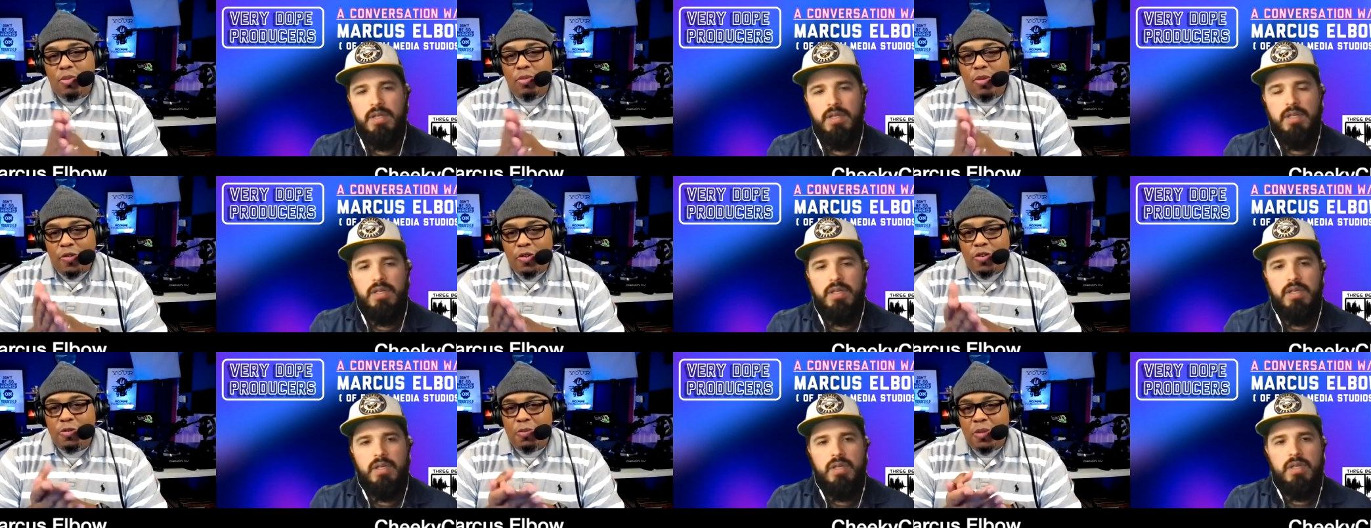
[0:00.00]
Speaker 1: my
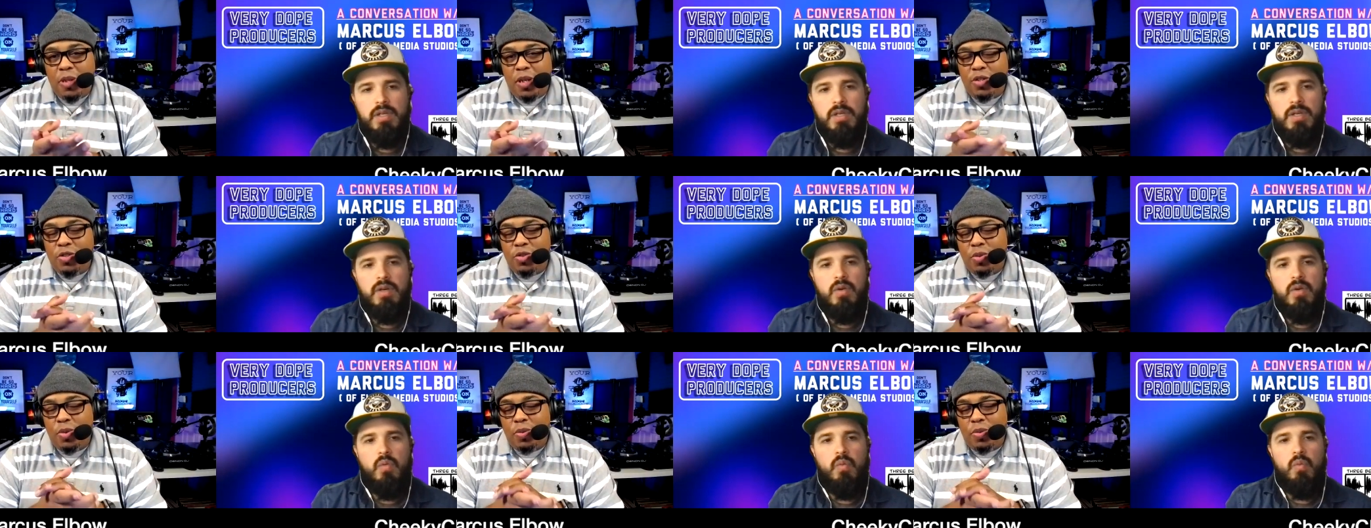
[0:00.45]
first beat at
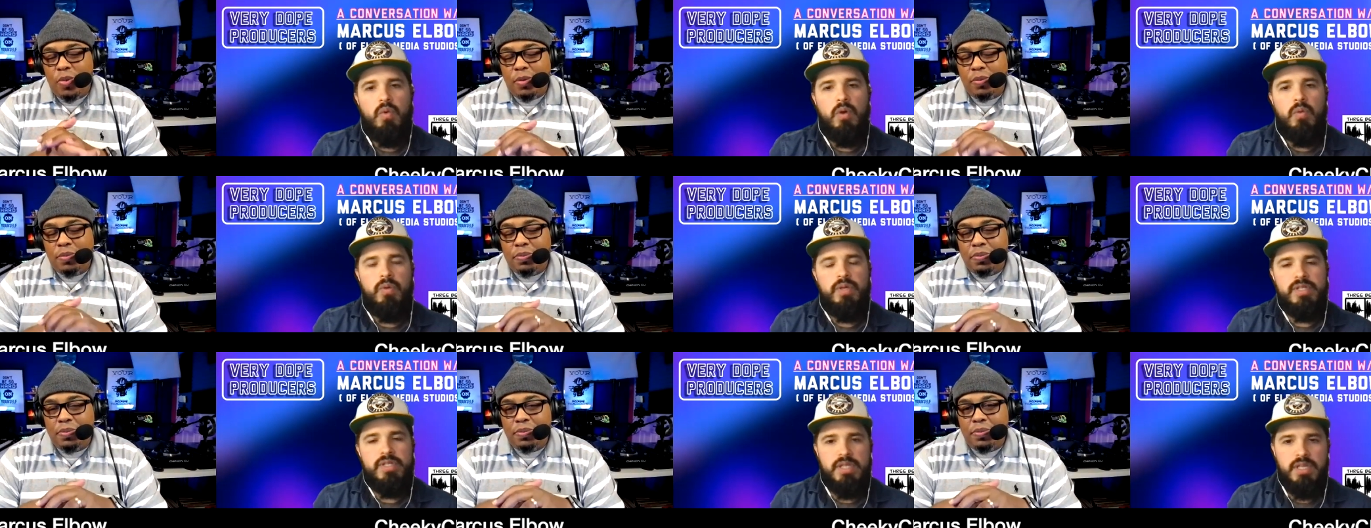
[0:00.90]
Speaker 2: 21. What
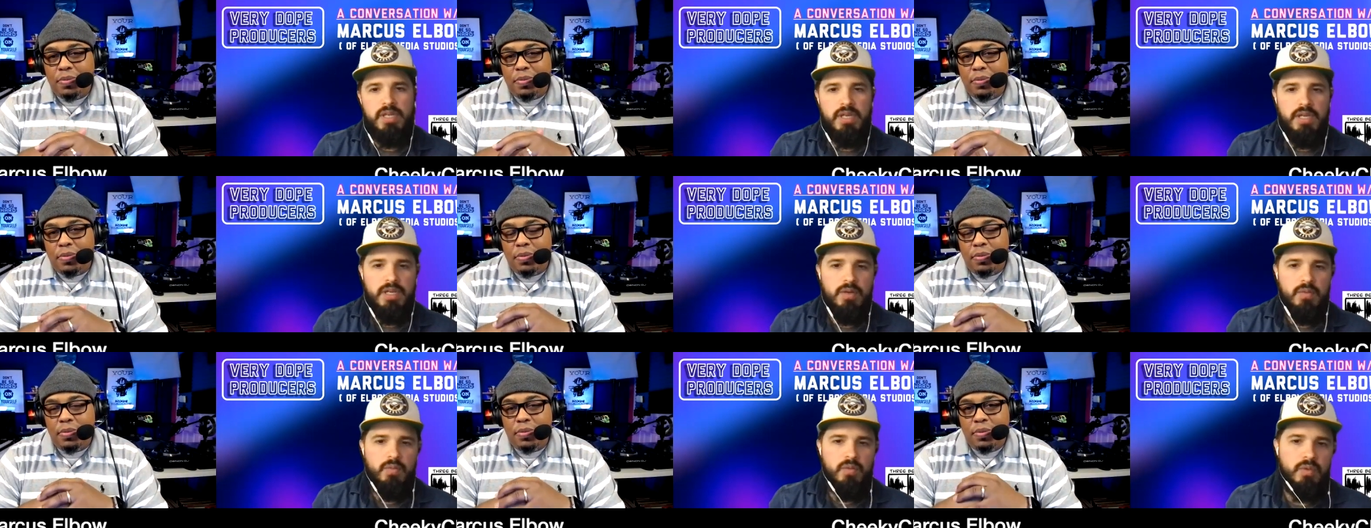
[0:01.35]
was the
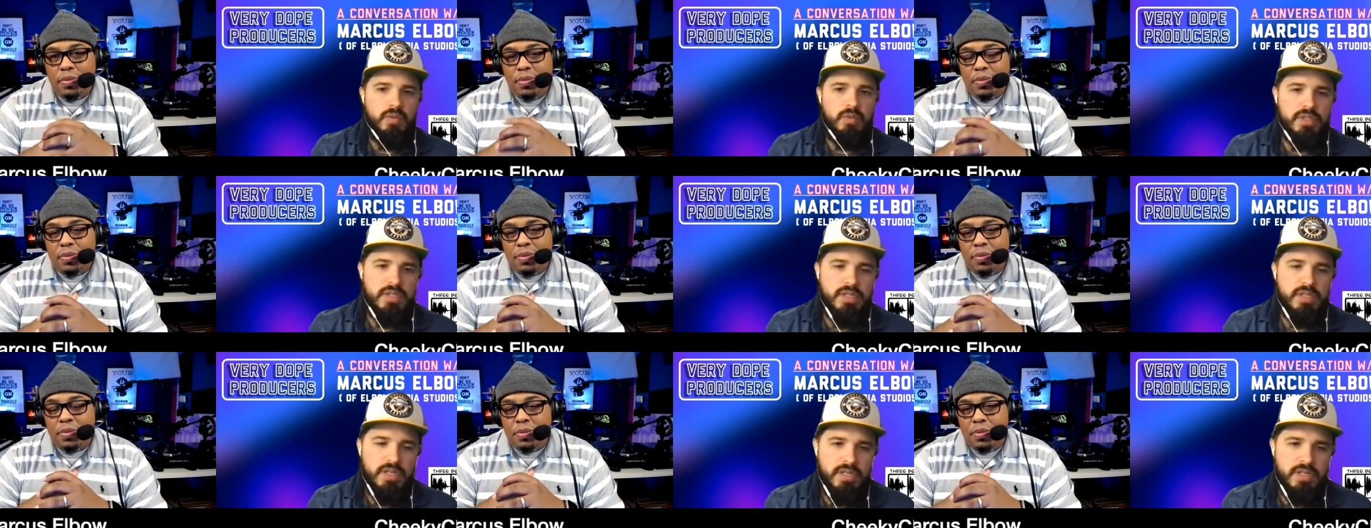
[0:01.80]
what was
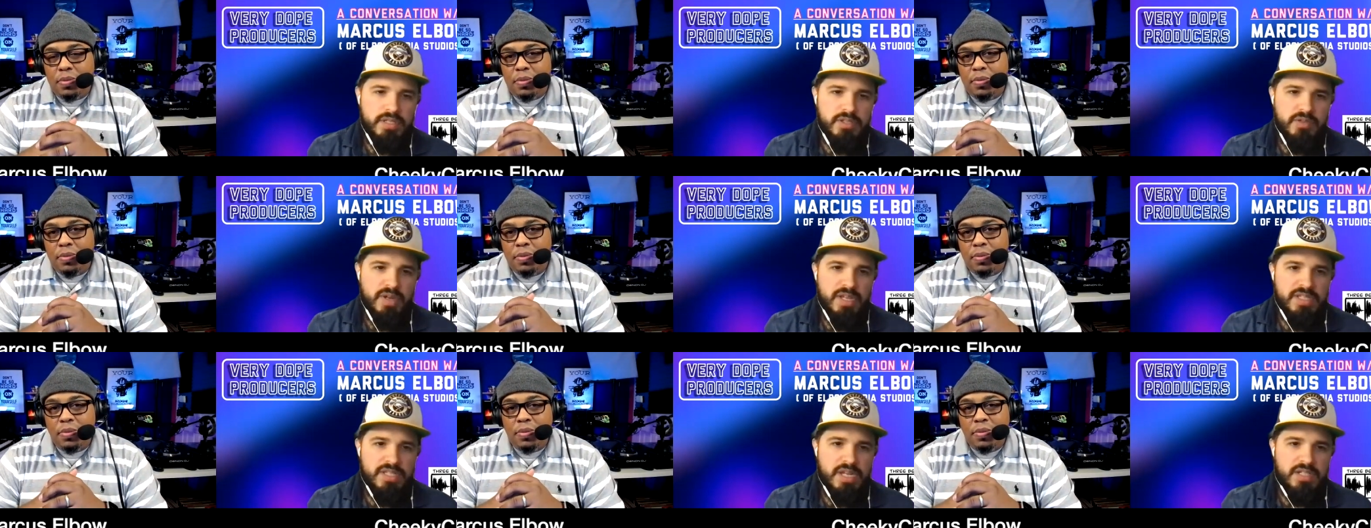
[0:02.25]
the
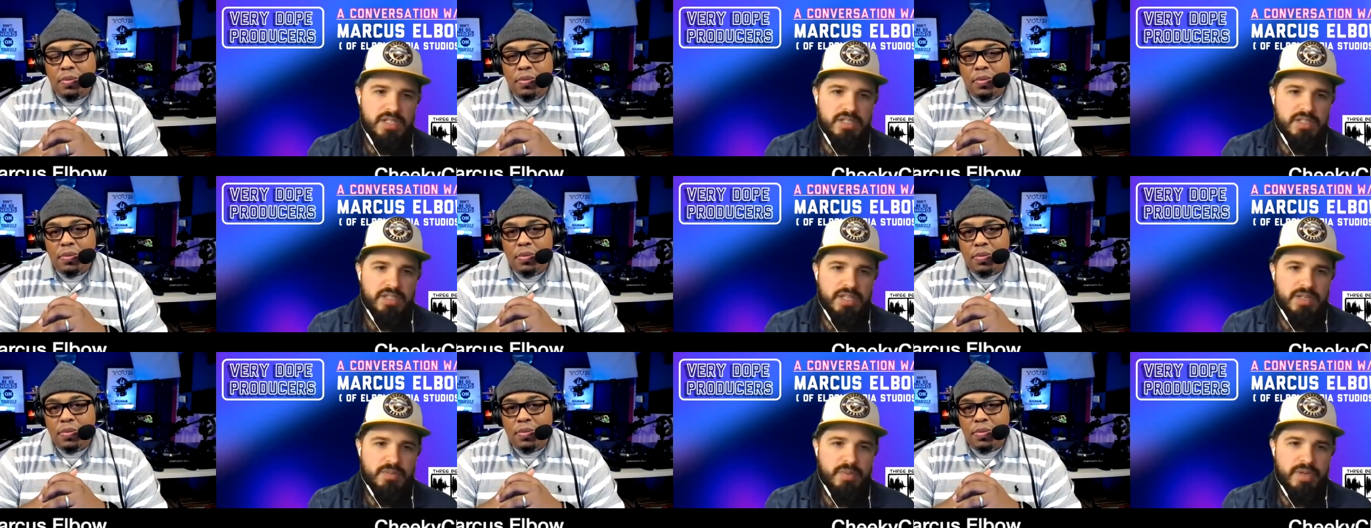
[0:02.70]
transaction
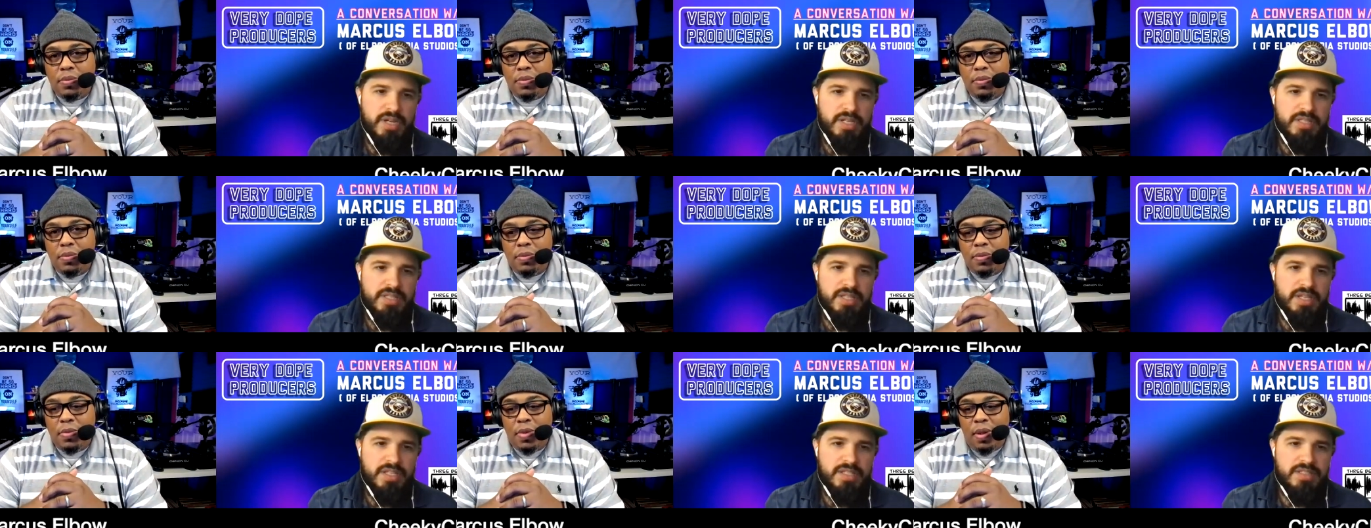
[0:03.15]
like back
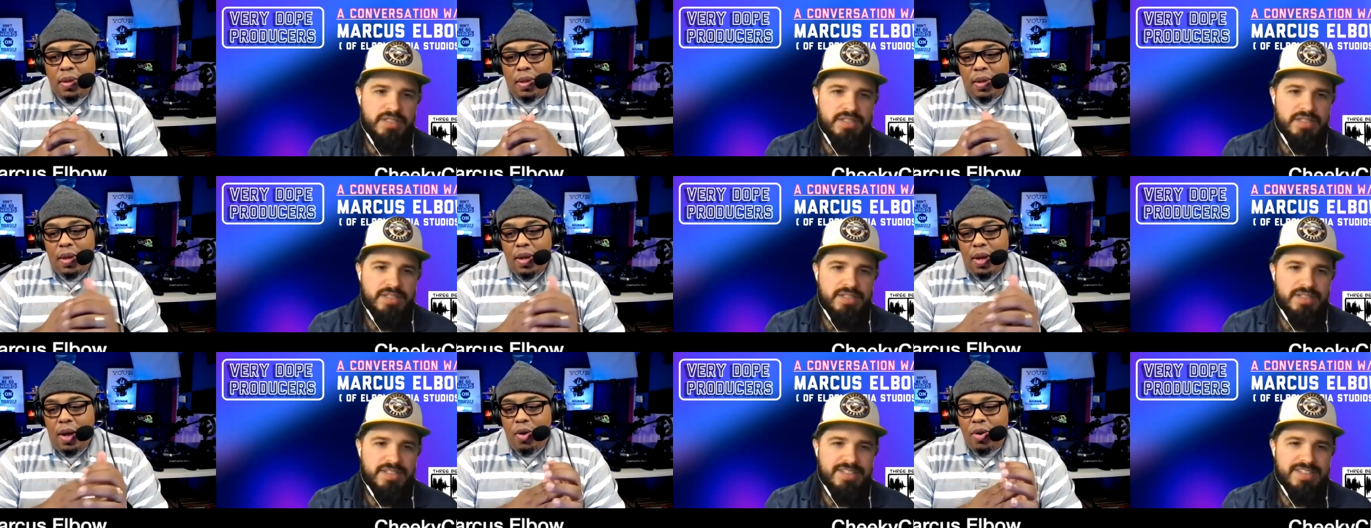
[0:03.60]
then?
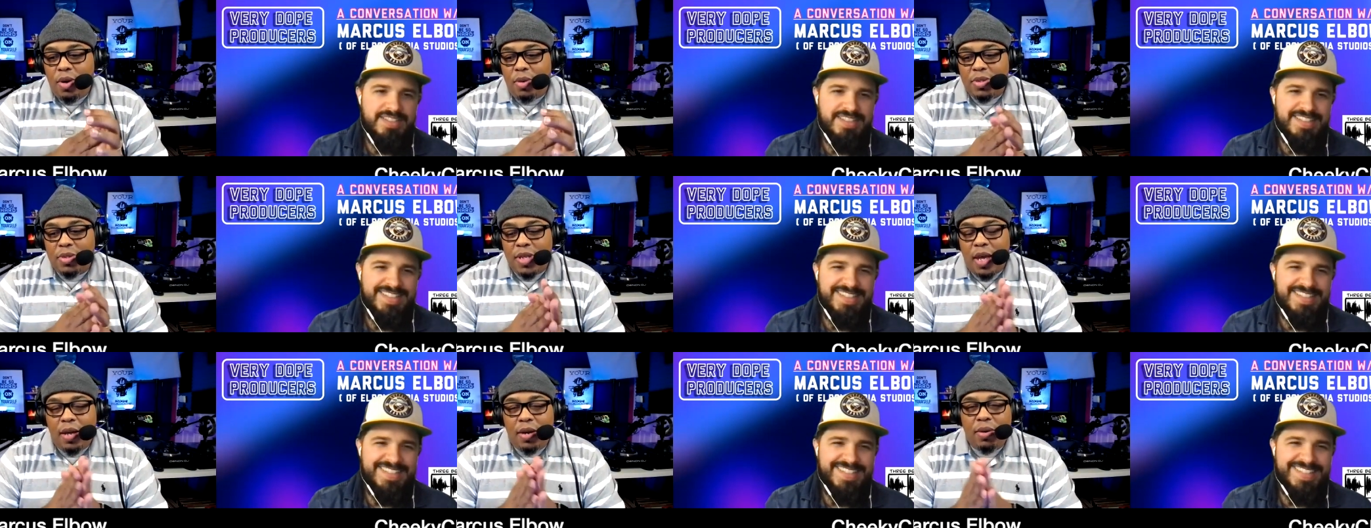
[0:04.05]
Oh, it was
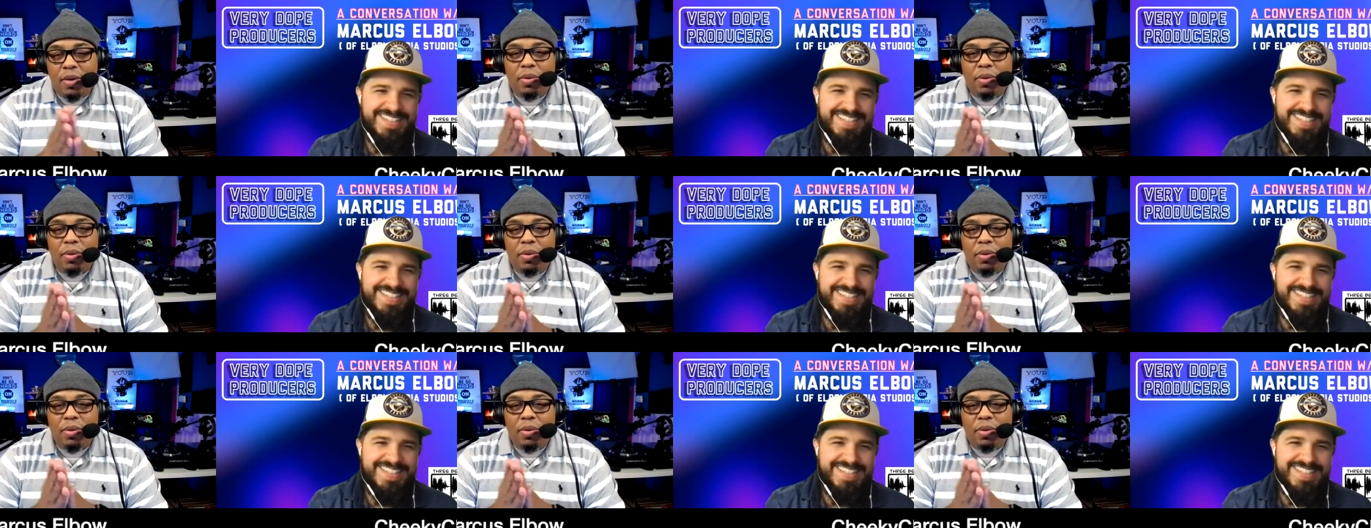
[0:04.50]
ghetto.